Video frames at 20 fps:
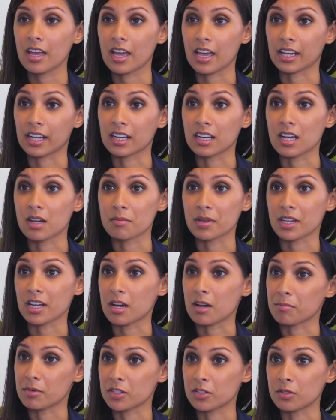economic
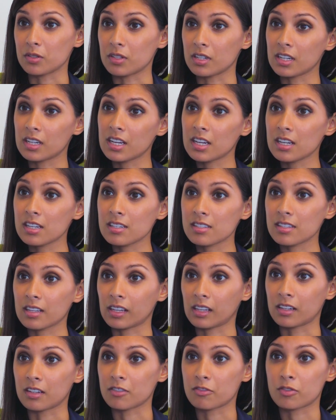opportunities
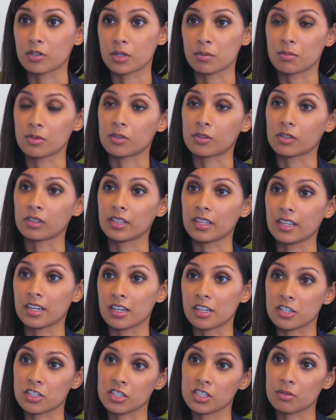and affordable clean
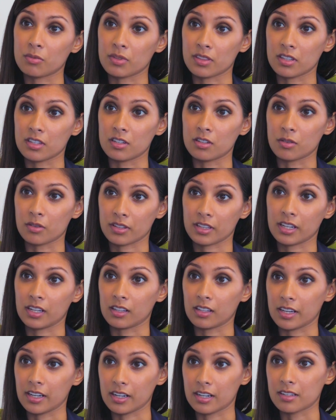energy within North
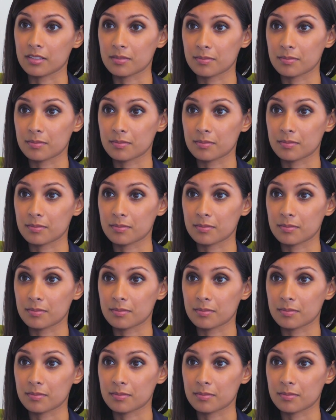Carolina.